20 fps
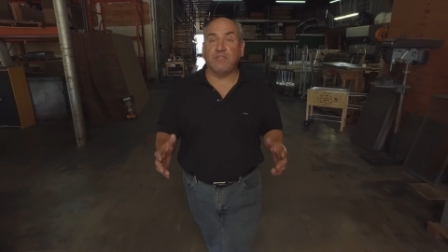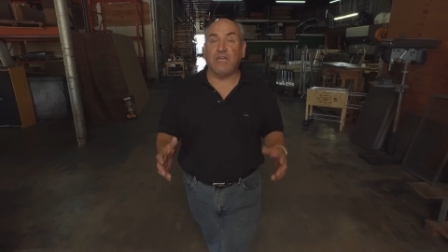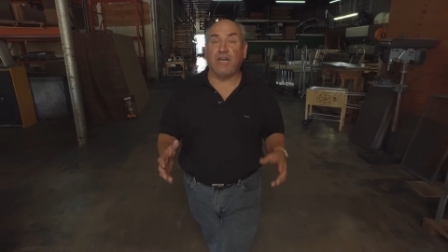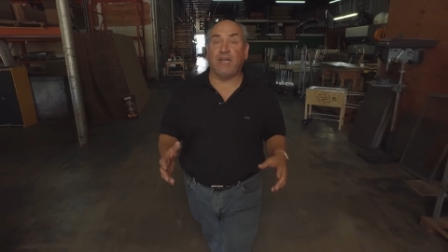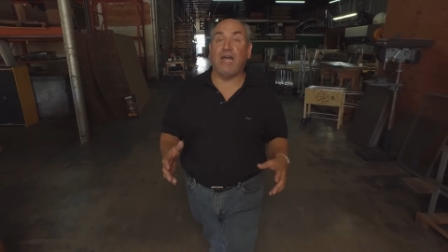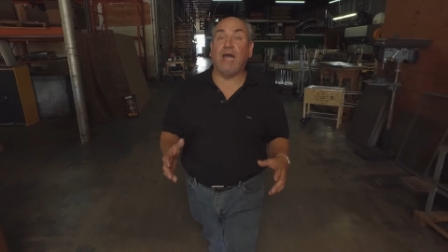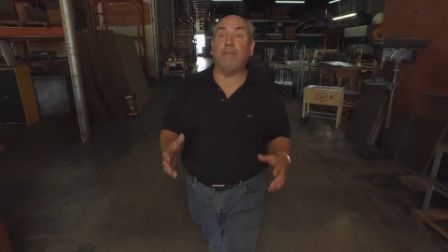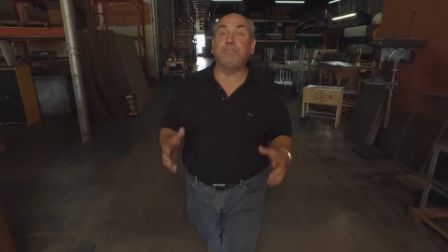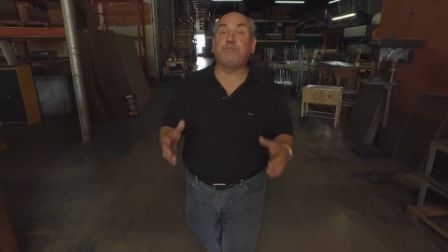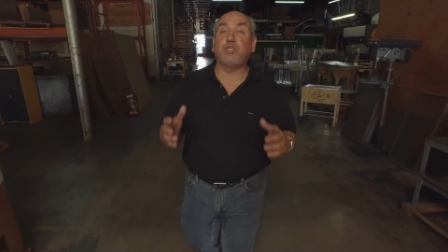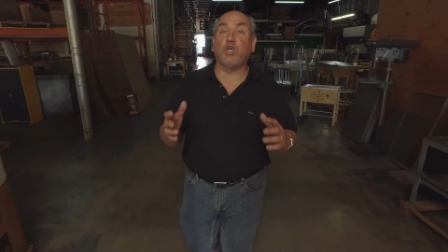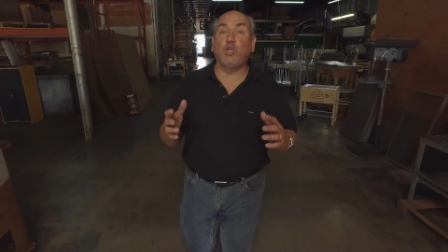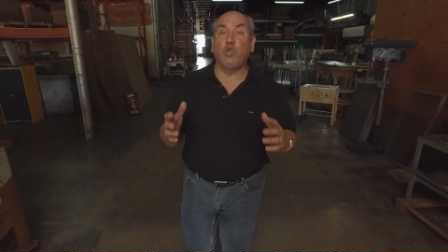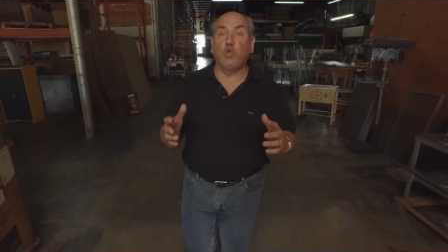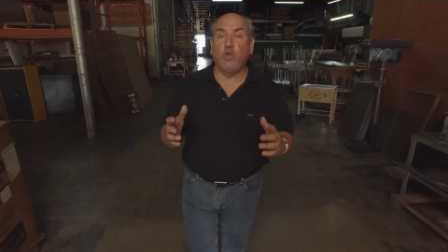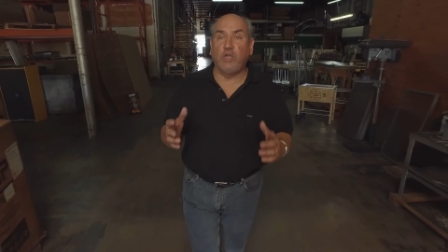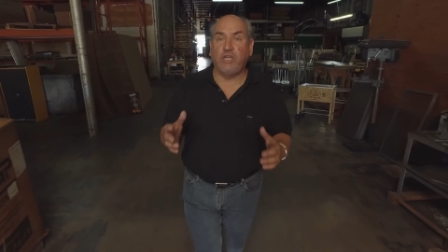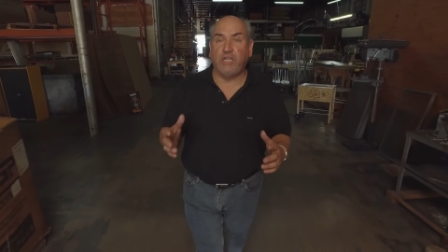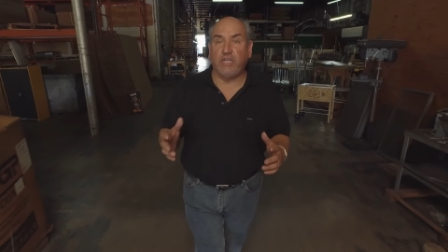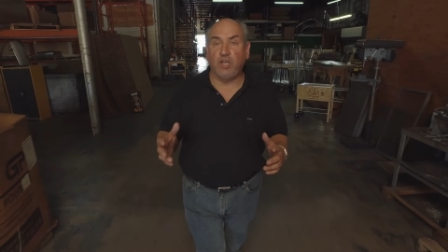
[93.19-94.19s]
that
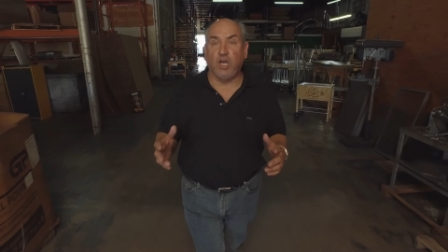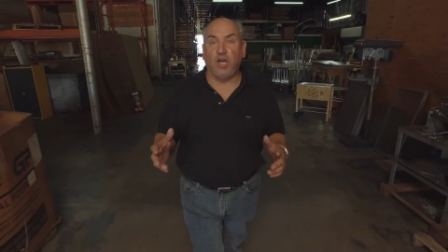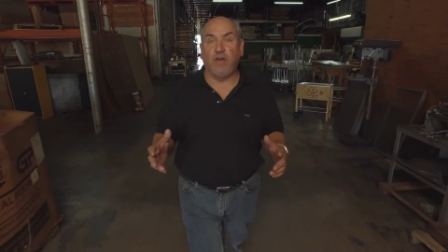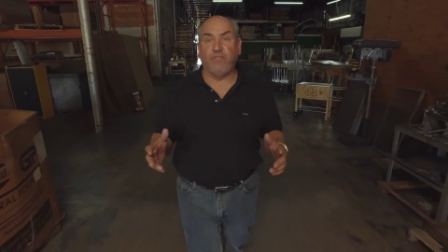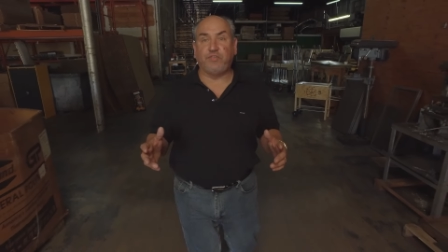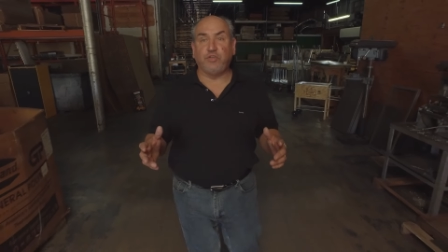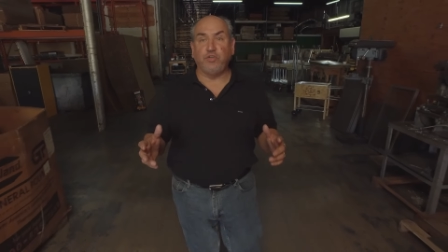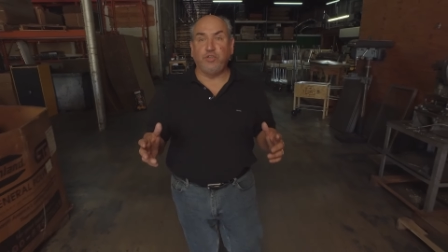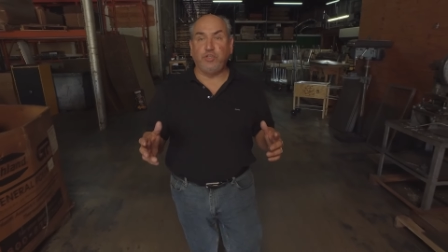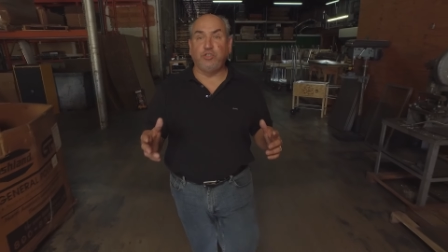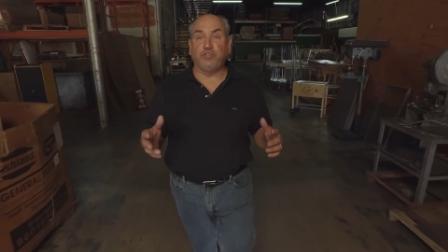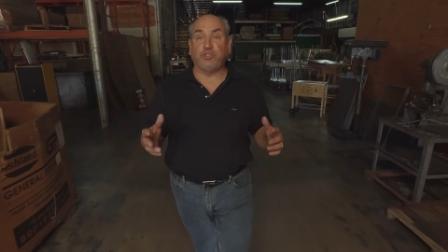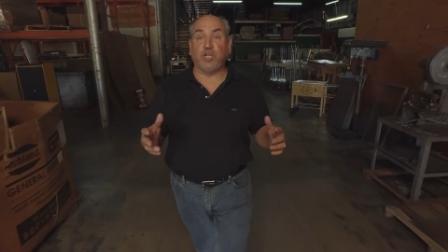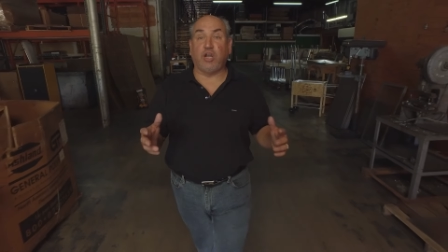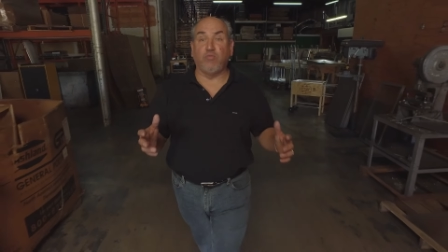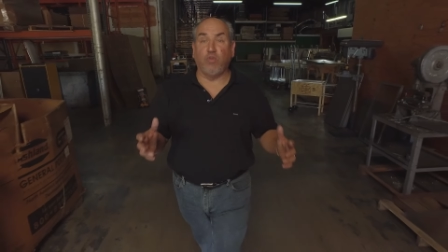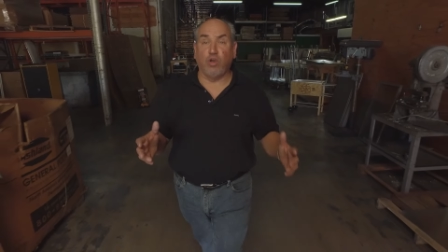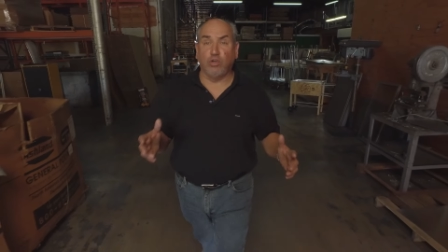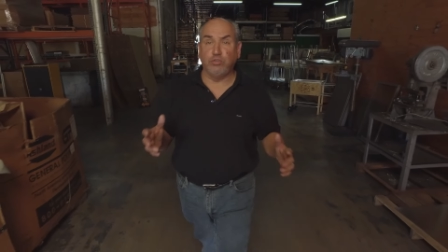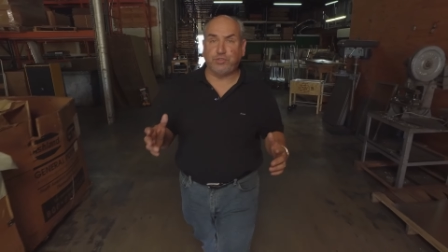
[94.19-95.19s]
absolutely love to use
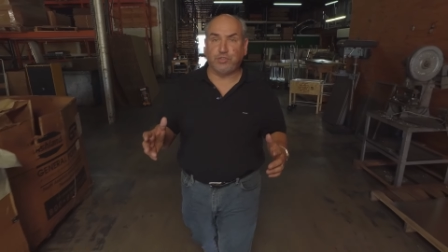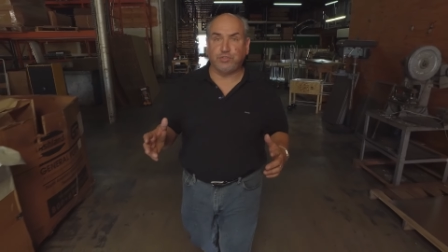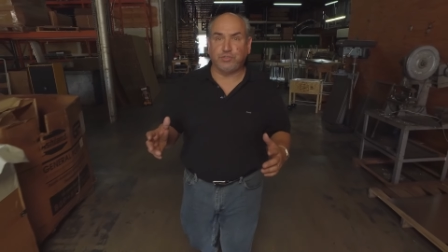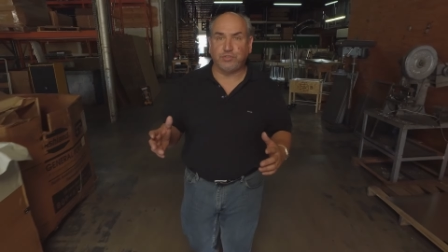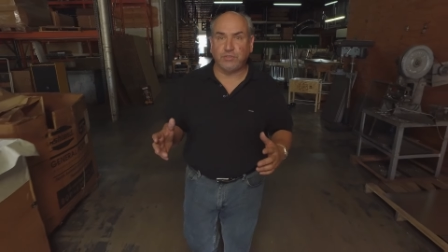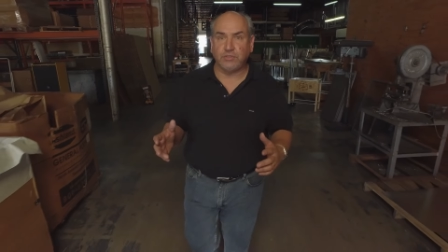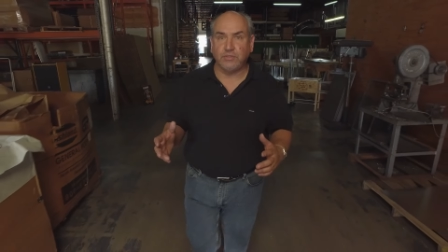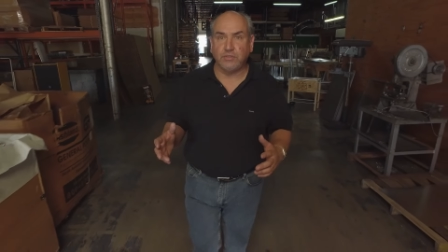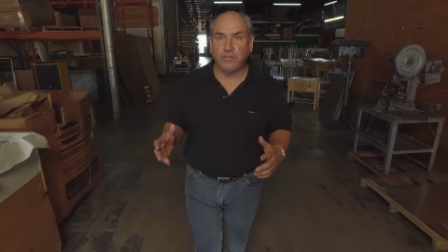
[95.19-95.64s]
our roasters.